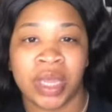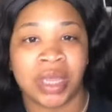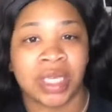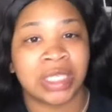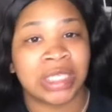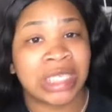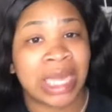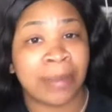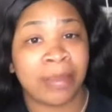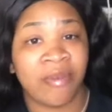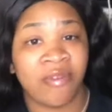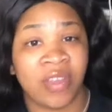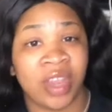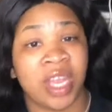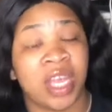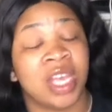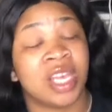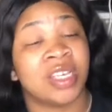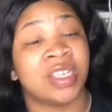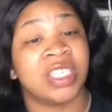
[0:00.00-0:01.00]
those type of
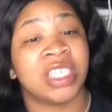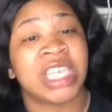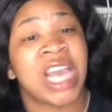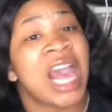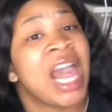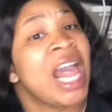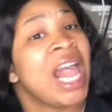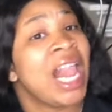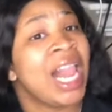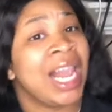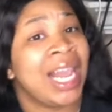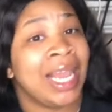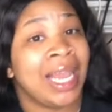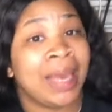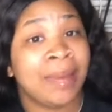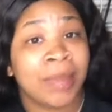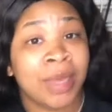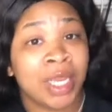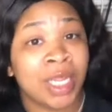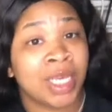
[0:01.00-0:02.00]
videos,
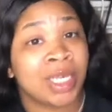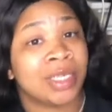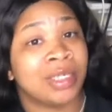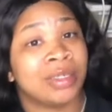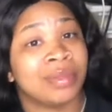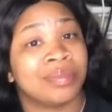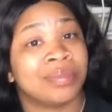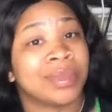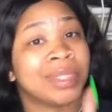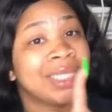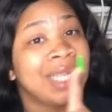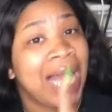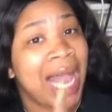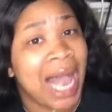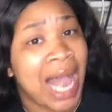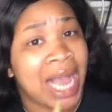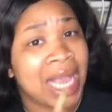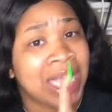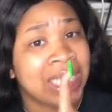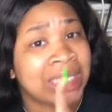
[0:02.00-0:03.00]
let me know.
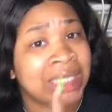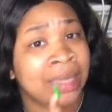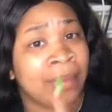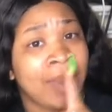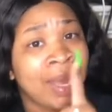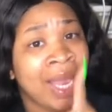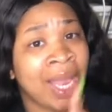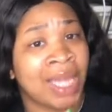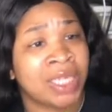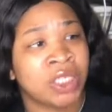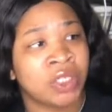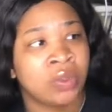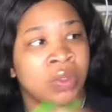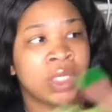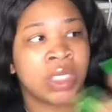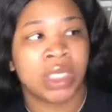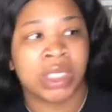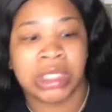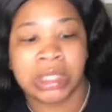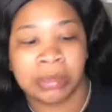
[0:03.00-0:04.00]
I'll get some back out to you
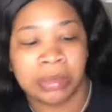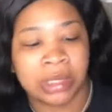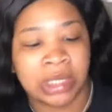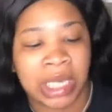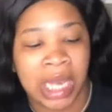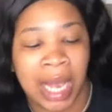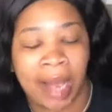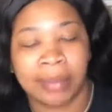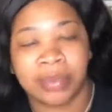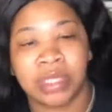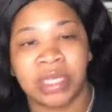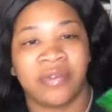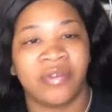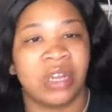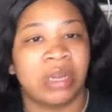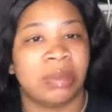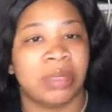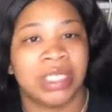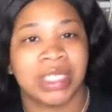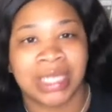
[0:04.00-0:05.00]
because it's summertime. So I'm
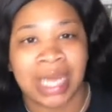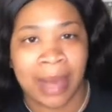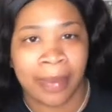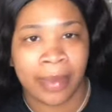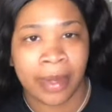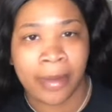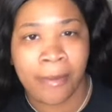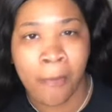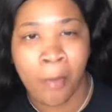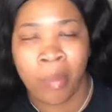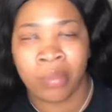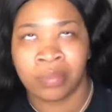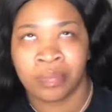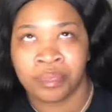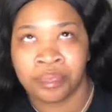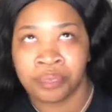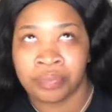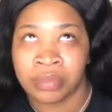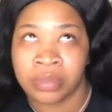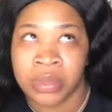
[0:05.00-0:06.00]
going to be shopping
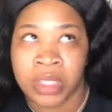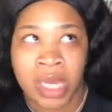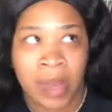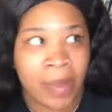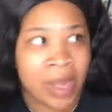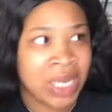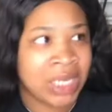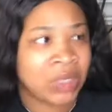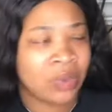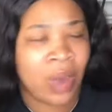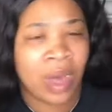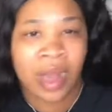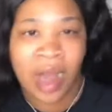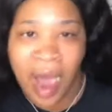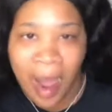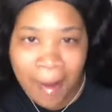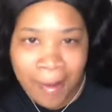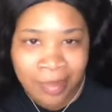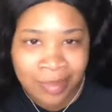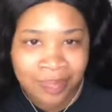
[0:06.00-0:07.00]
because why
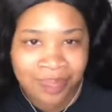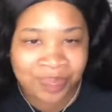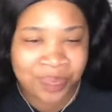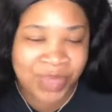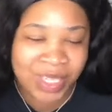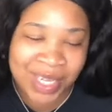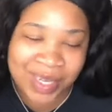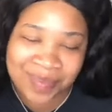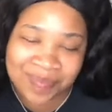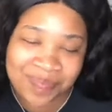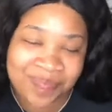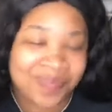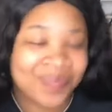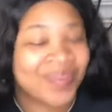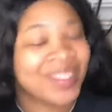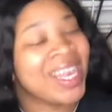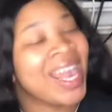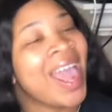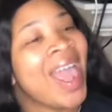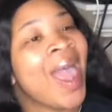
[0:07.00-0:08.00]
not? No.
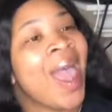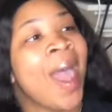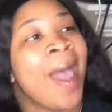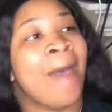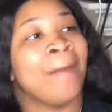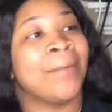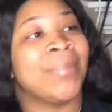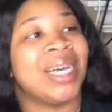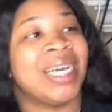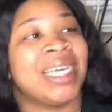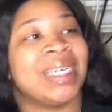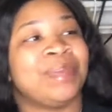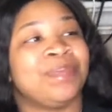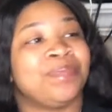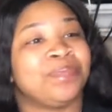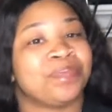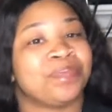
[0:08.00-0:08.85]
But